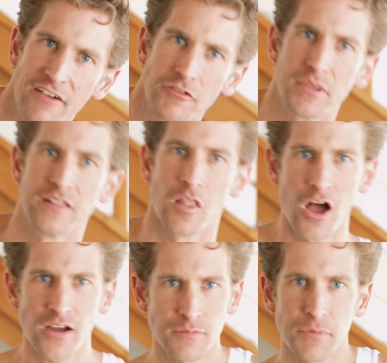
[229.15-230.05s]
have to be
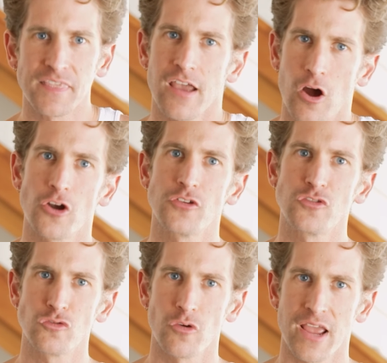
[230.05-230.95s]
locked, but they are
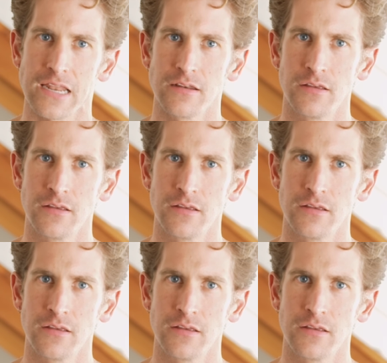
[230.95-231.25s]
straight.